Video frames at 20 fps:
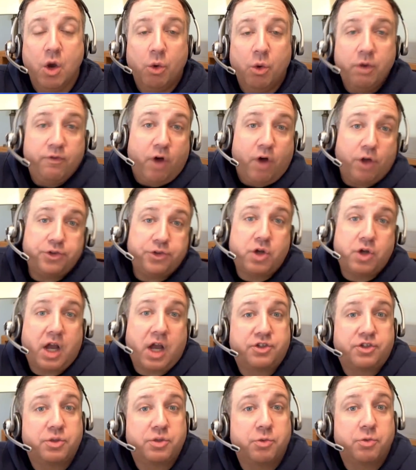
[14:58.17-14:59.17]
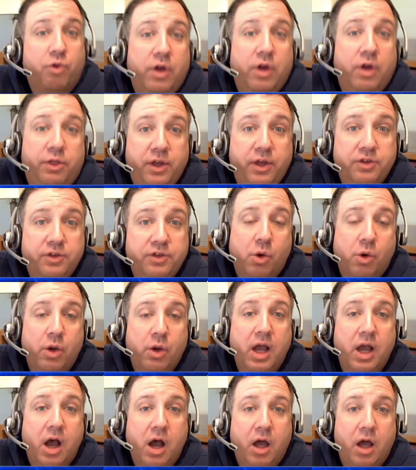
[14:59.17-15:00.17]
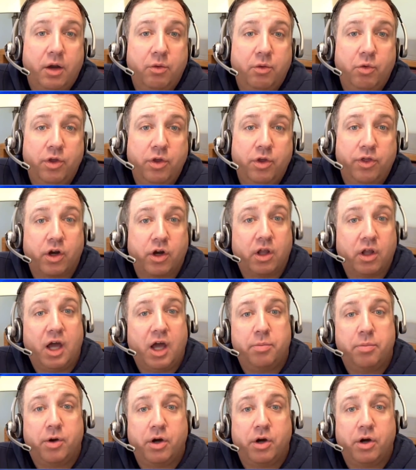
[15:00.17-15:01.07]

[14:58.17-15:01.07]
We've also got some great things going on with our cloud